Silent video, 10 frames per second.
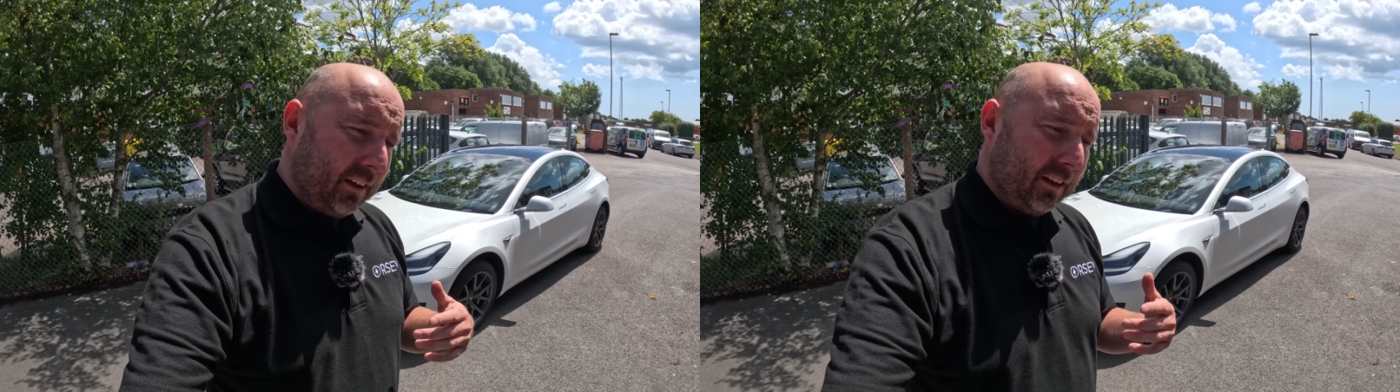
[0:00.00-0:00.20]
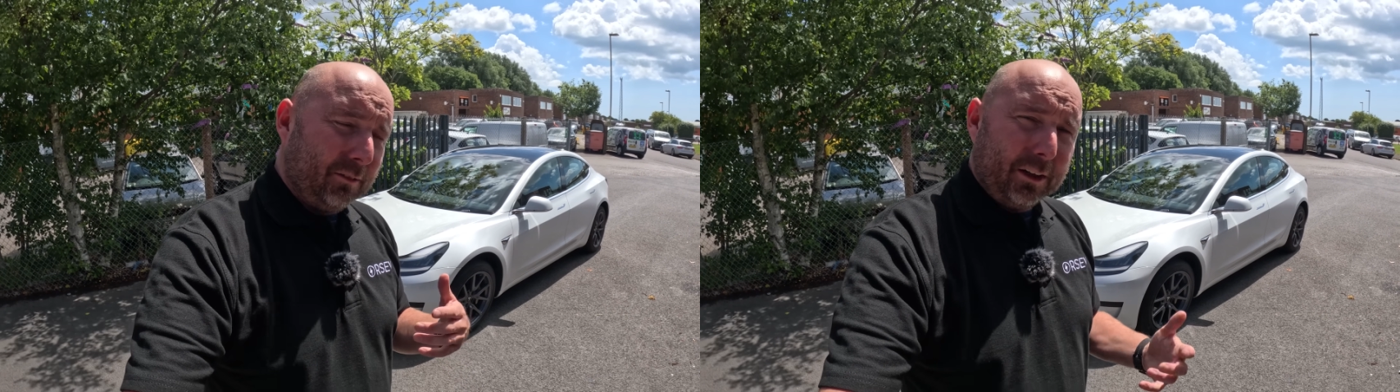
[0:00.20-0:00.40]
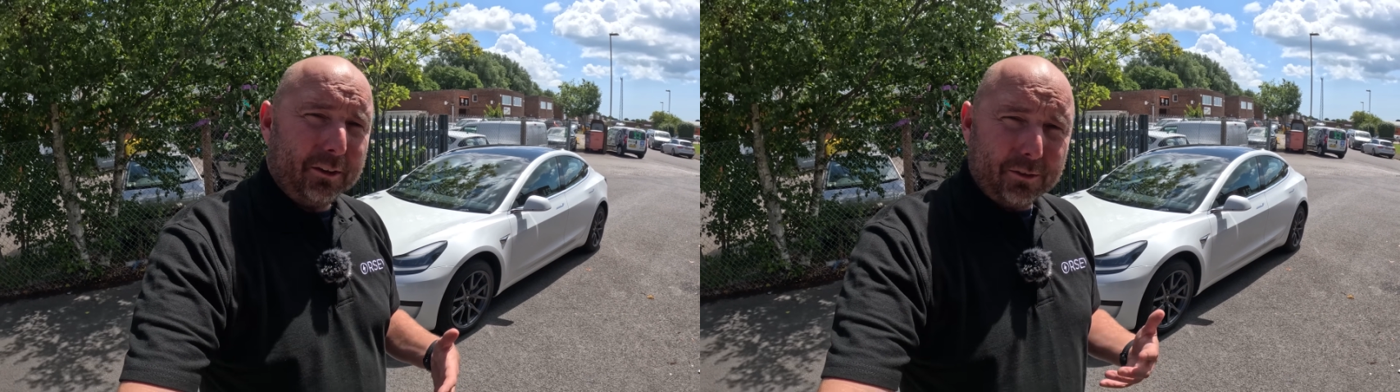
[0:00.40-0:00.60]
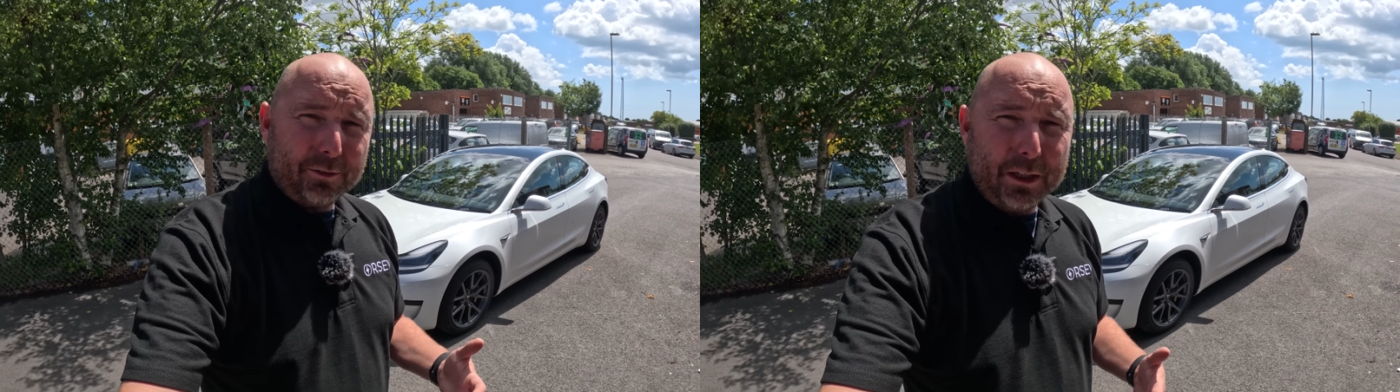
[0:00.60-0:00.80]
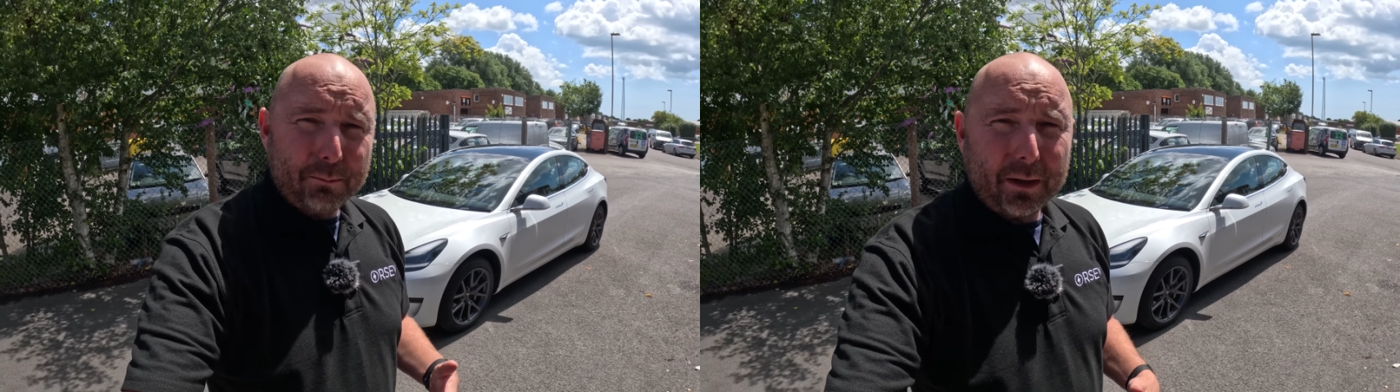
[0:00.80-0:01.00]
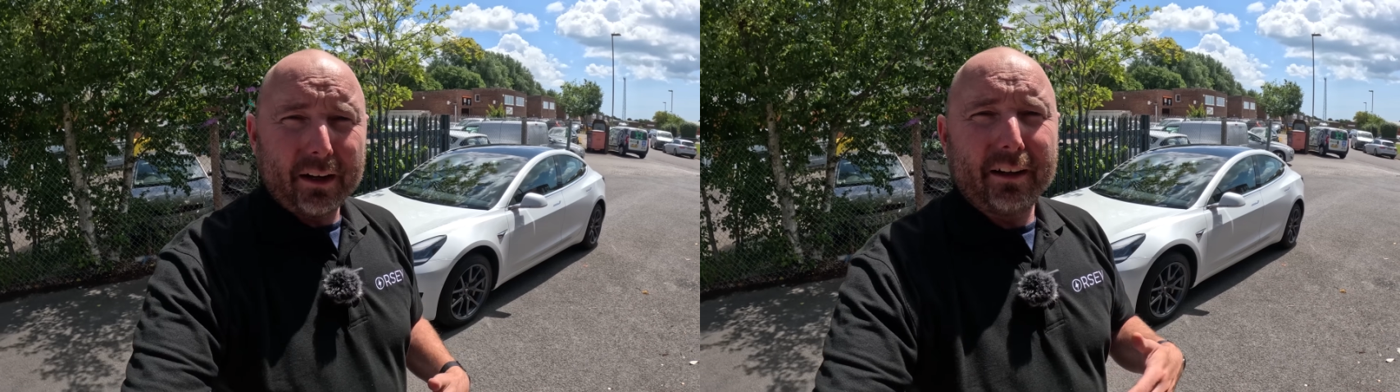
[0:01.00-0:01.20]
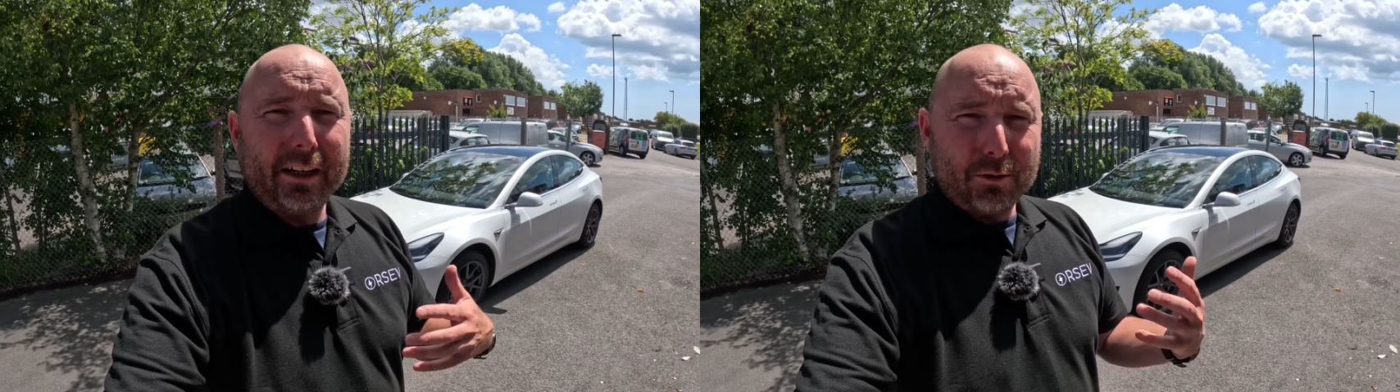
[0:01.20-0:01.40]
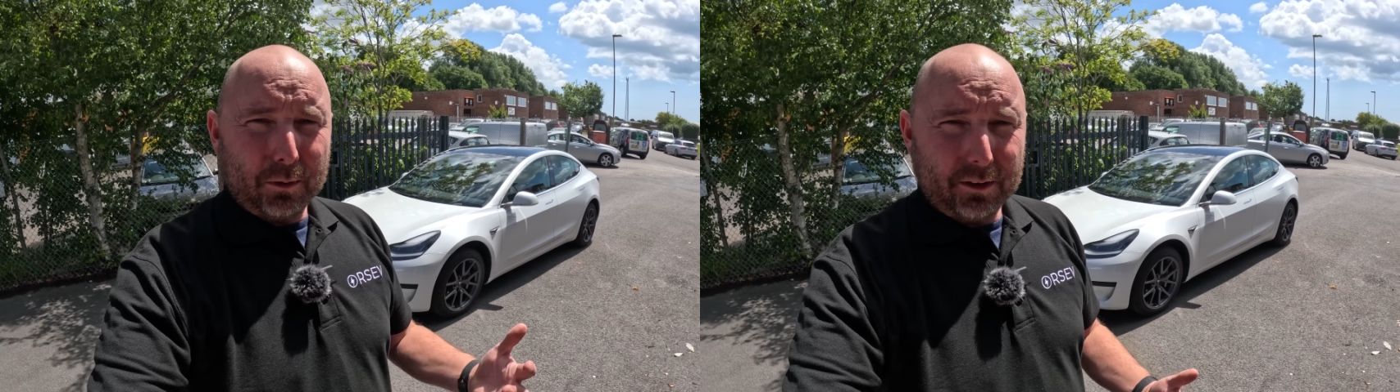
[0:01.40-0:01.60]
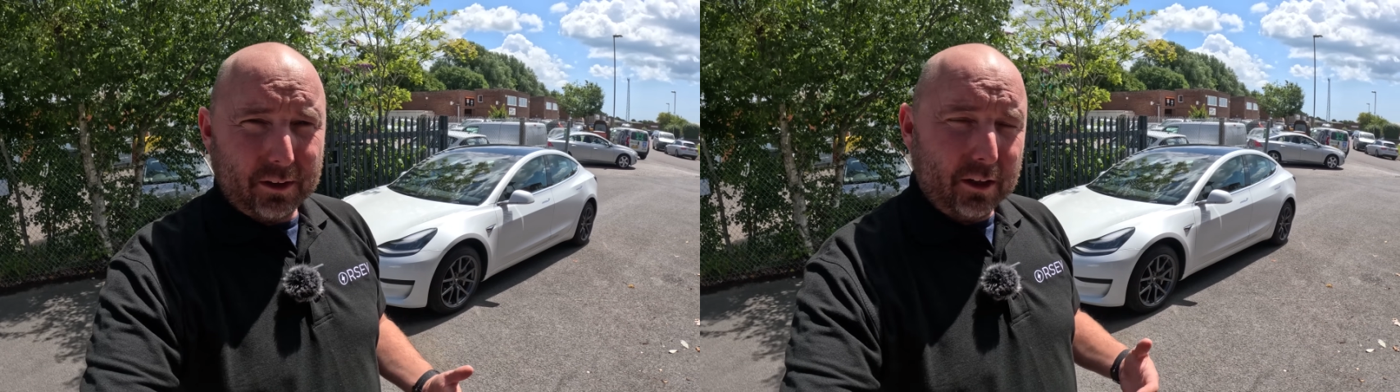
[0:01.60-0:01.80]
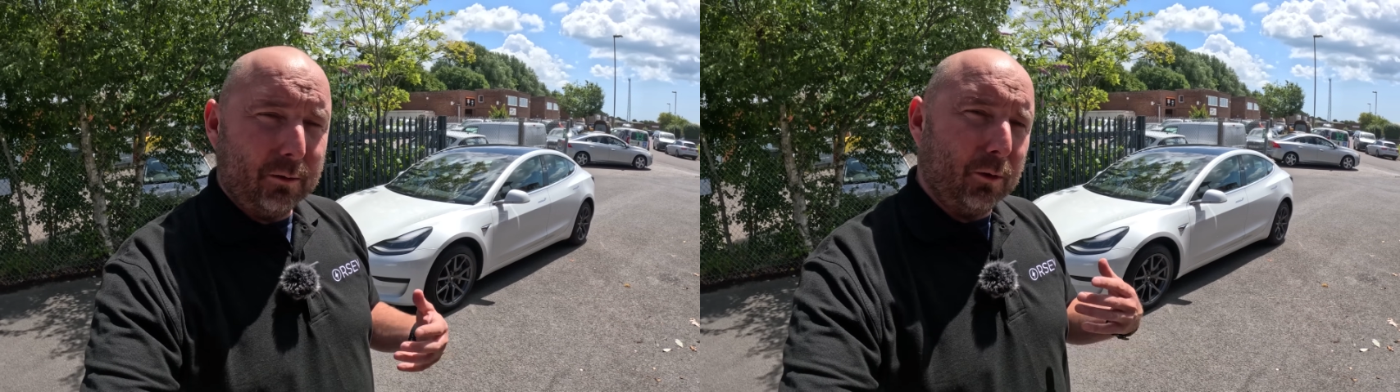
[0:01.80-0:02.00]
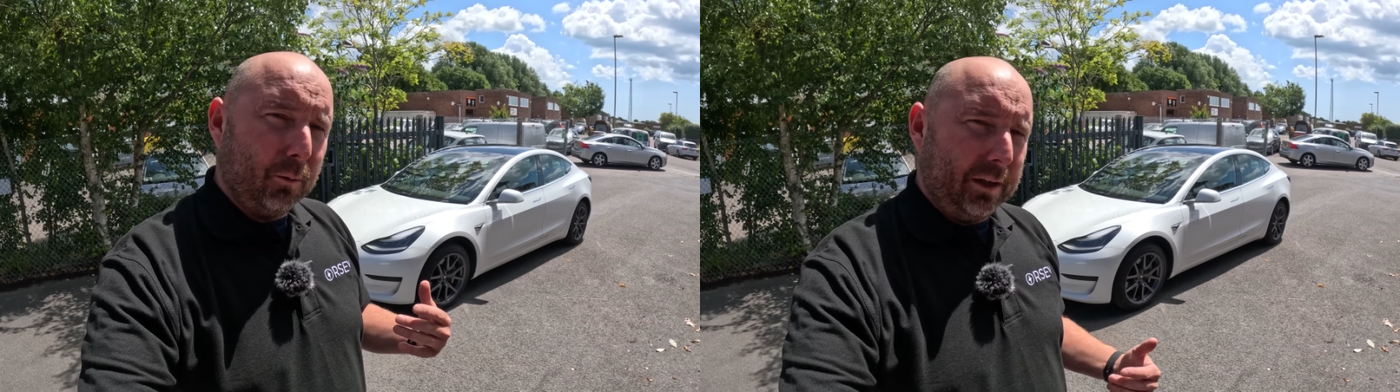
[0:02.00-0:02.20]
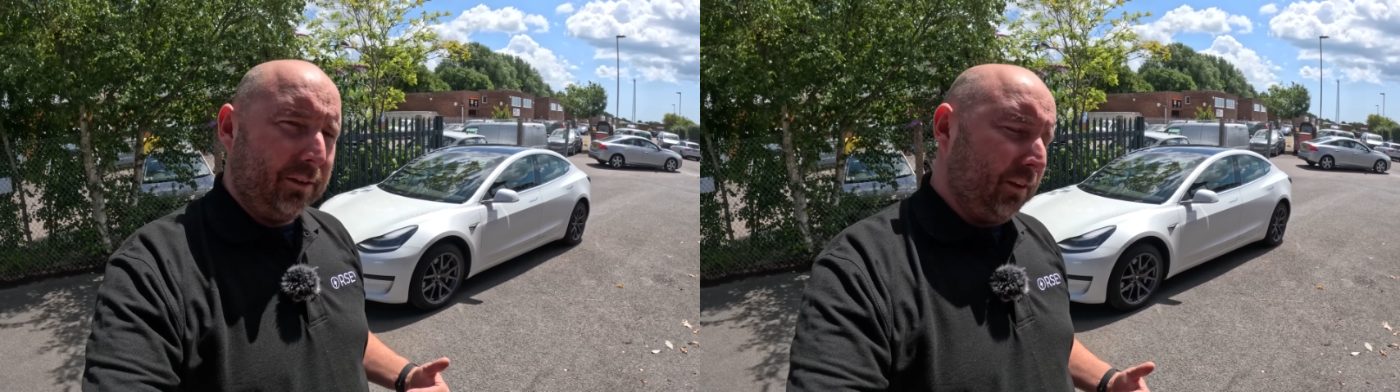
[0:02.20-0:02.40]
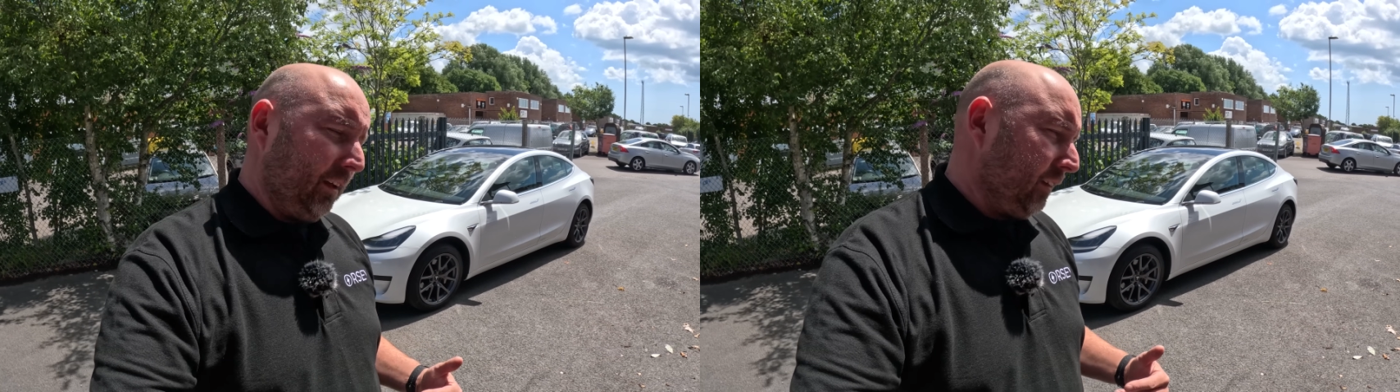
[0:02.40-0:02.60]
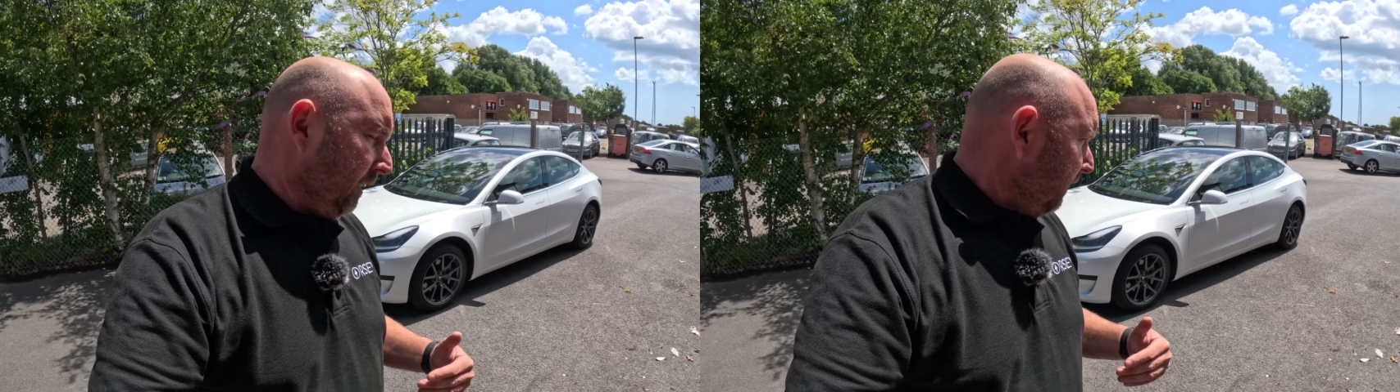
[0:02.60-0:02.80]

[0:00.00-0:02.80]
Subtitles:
They value the feedback and they just want to know what we think